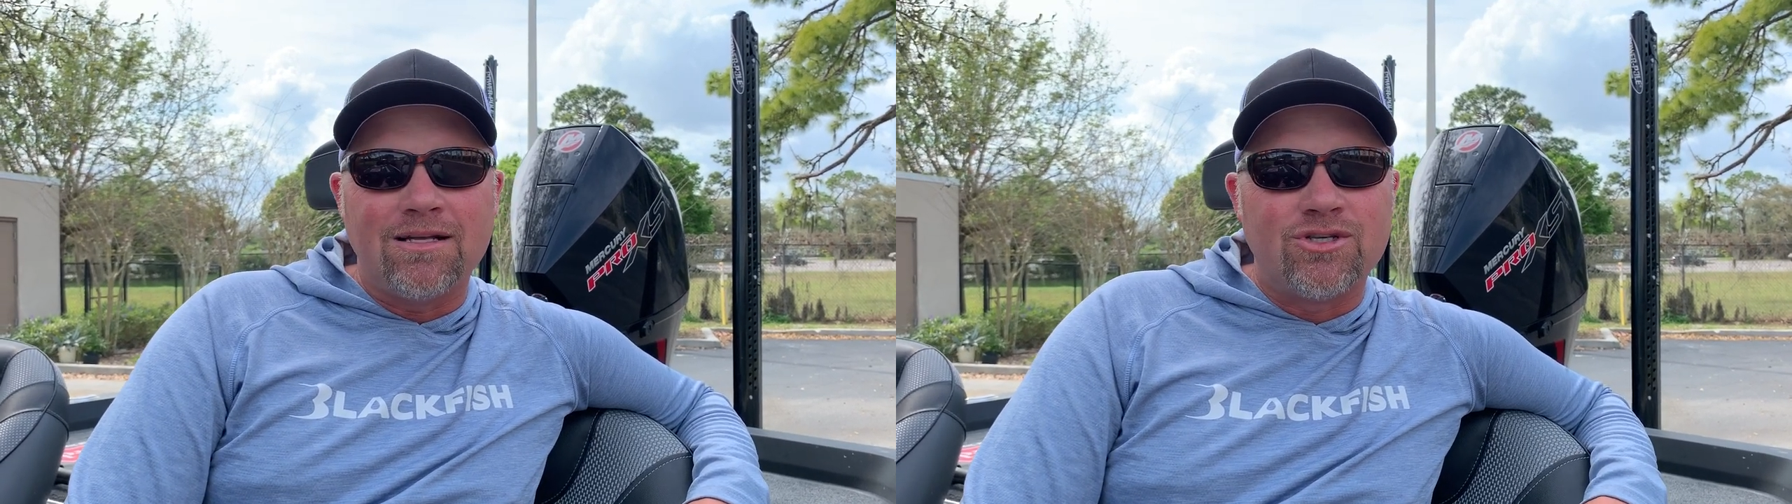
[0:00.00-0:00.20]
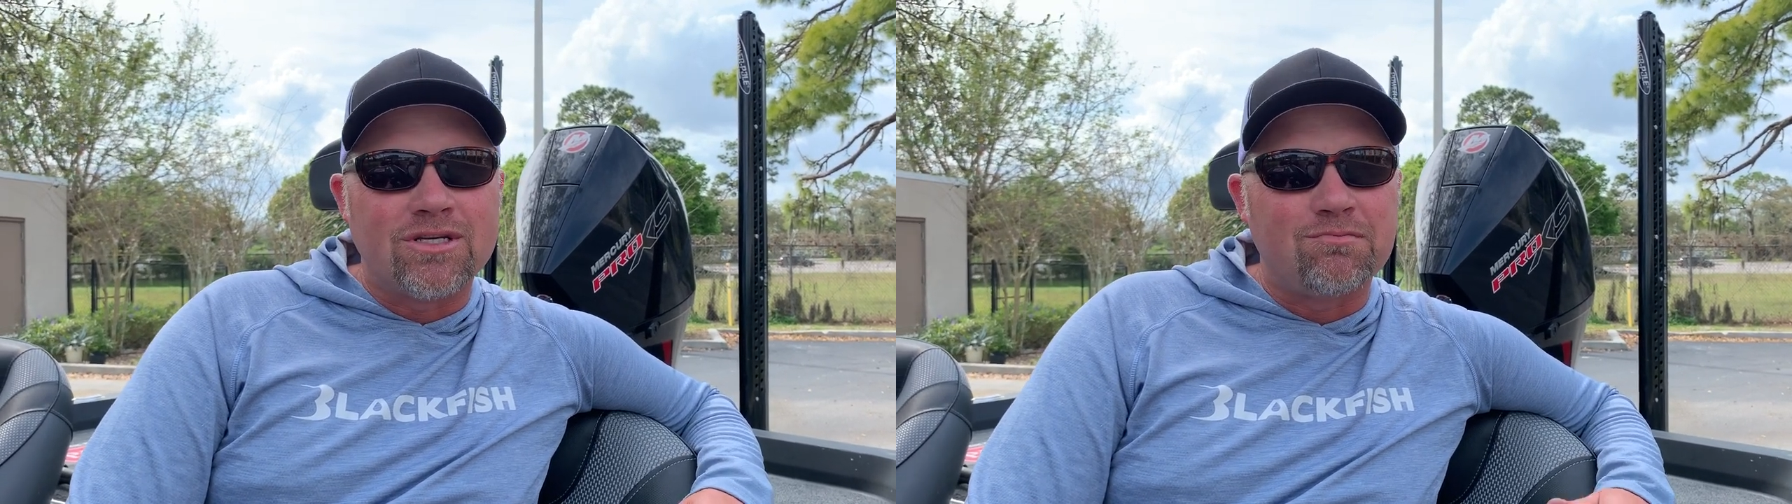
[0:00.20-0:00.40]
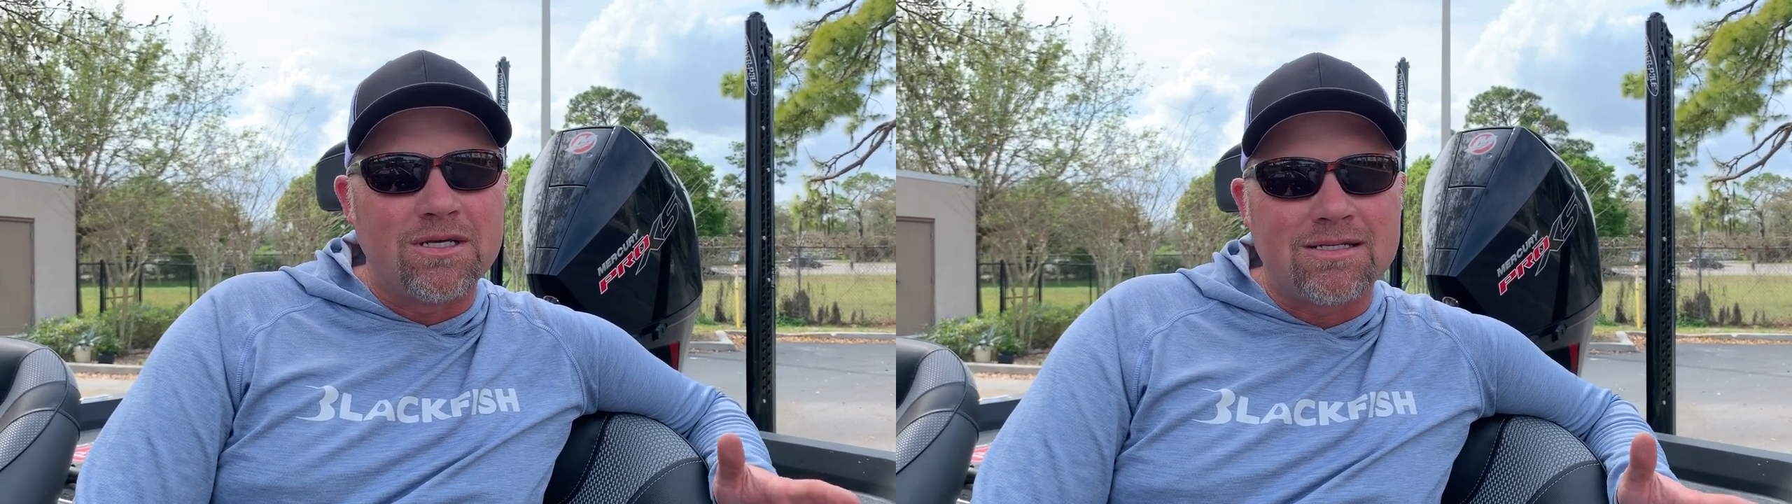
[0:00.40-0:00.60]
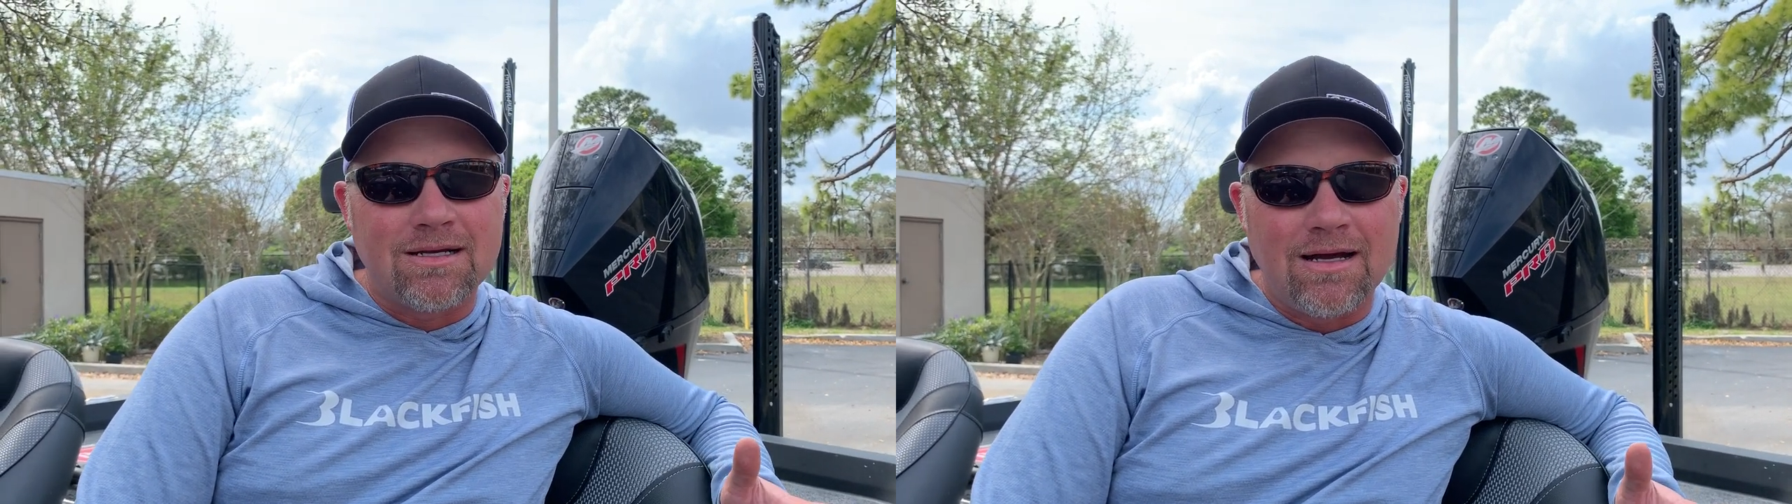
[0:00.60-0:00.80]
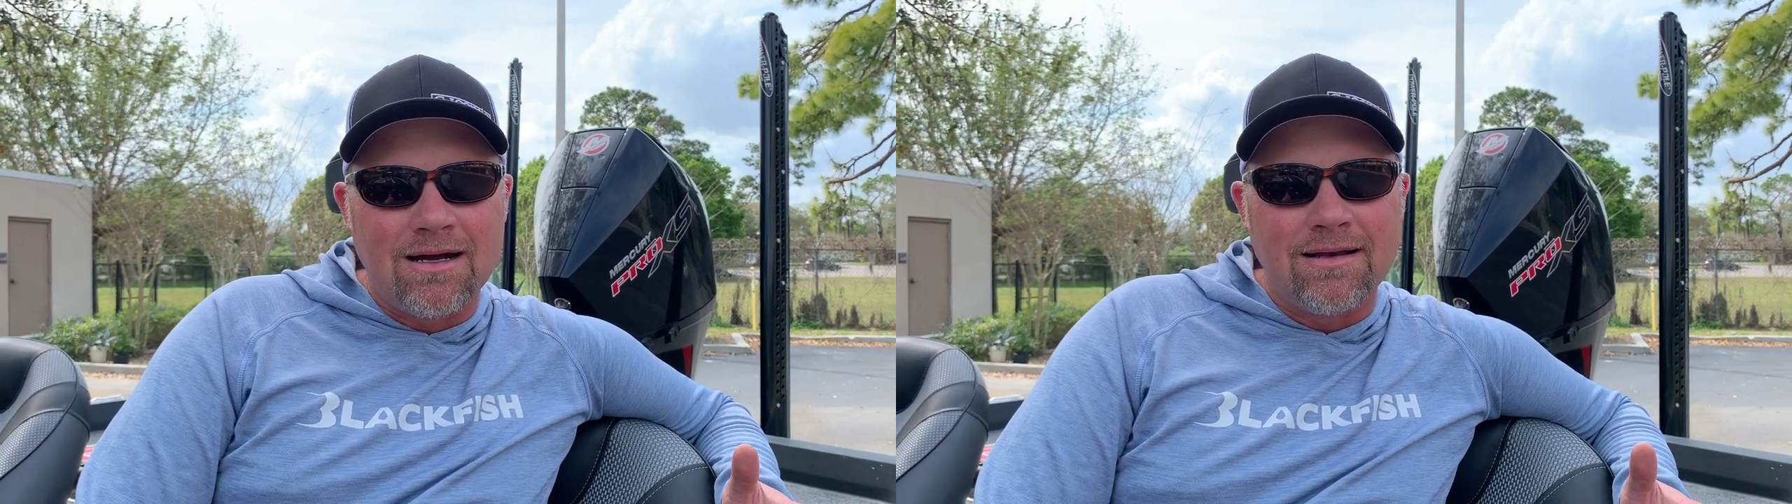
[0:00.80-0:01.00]
I just missed
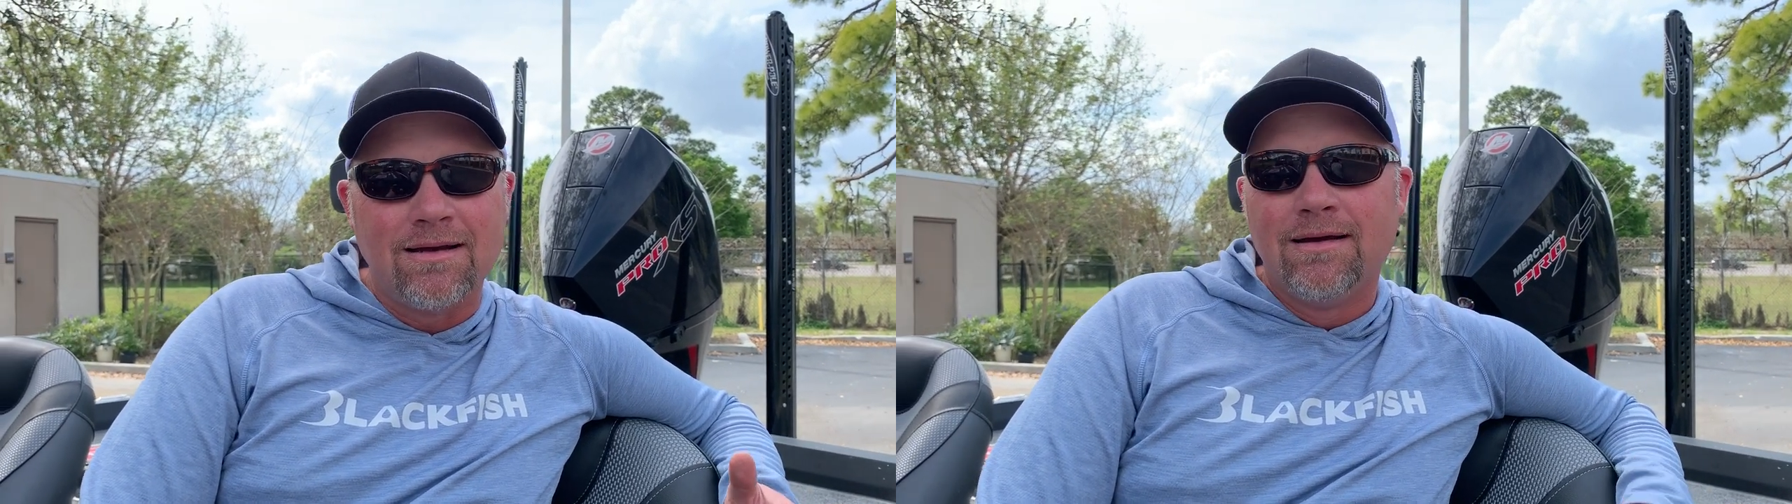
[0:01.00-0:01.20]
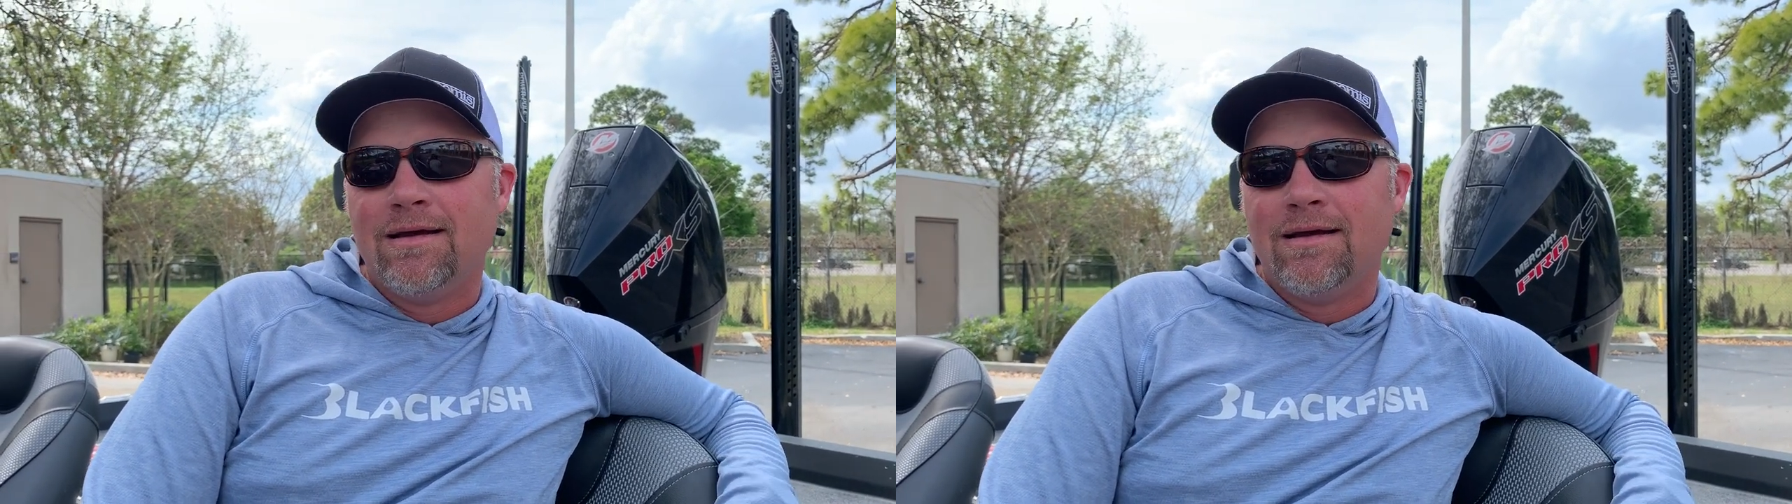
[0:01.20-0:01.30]
the cut.